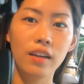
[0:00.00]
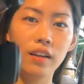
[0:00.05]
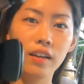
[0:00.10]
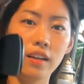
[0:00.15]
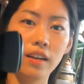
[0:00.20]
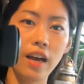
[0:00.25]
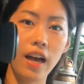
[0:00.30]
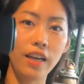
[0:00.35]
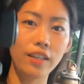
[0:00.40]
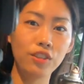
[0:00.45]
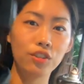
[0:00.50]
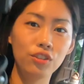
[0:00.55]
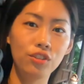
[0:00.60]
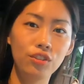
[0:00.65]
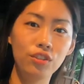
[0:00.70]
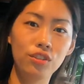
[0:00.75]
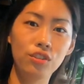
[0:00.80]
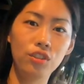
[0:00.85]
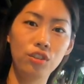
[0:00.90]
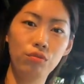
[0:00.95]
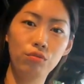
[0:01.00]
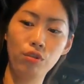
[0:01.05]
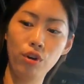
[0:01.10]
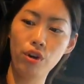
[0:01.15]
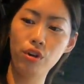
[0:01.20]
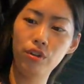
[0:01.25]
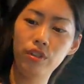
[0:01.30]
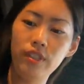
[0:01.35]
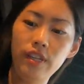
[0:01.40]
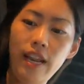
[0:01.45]
I use the Rode
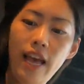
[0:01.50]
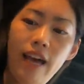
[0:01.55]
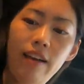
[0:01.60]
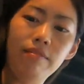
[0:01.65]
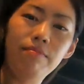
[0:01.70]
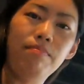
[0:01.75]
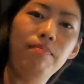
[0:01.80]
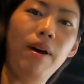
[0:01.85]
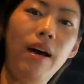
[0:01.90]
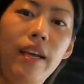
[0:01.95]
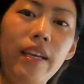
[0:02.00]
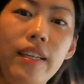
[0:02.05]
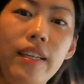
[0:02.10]
lav mic.